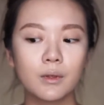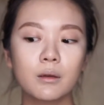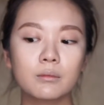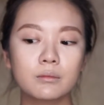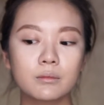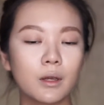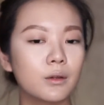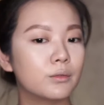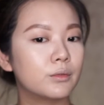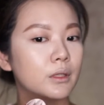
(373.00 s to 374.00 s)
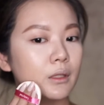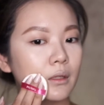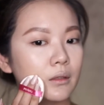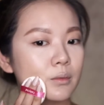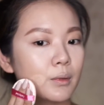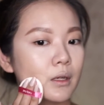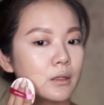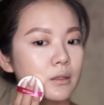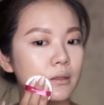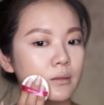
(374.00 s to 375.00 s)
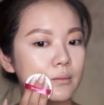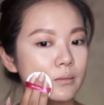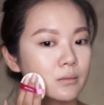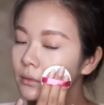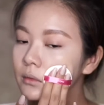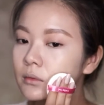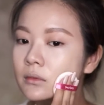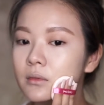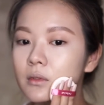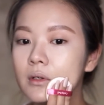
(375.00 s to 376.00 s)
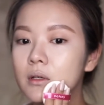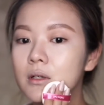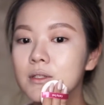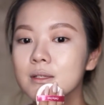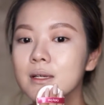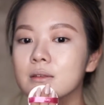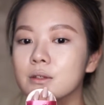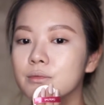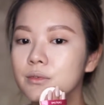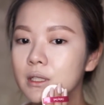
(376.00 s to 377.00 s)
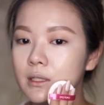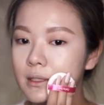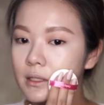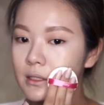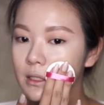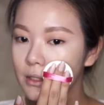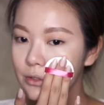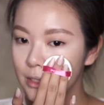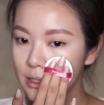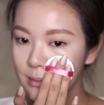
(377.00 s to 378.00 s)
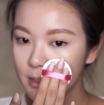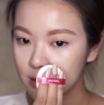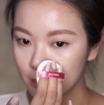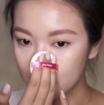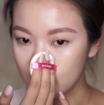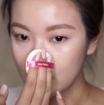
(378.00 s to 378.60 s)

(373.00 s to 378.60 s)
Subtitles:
Yep, I really like this product. Also has a really nice tea tree smell to it,